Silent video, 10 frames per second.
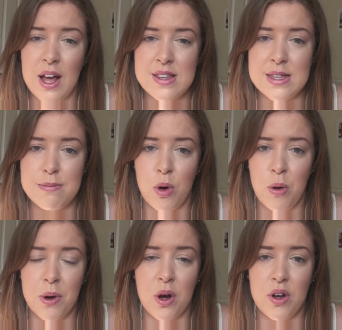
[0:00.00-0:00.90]
Less is more,
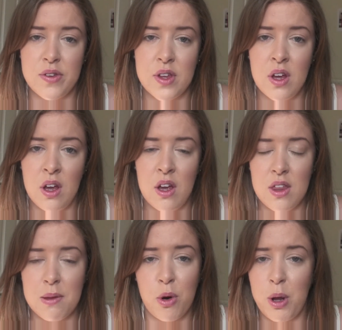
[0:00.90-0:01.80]
because
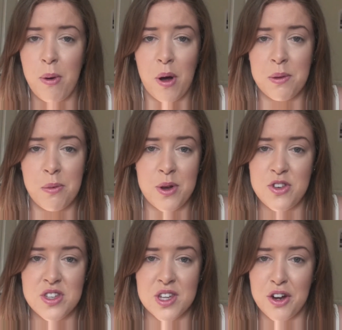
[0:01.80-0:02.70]
the more you put on the more it's
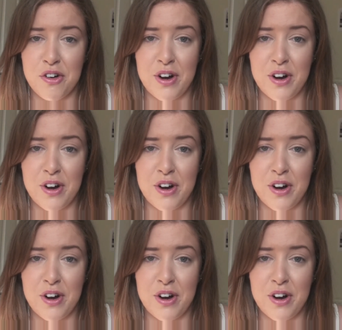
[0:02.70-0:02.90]
just going to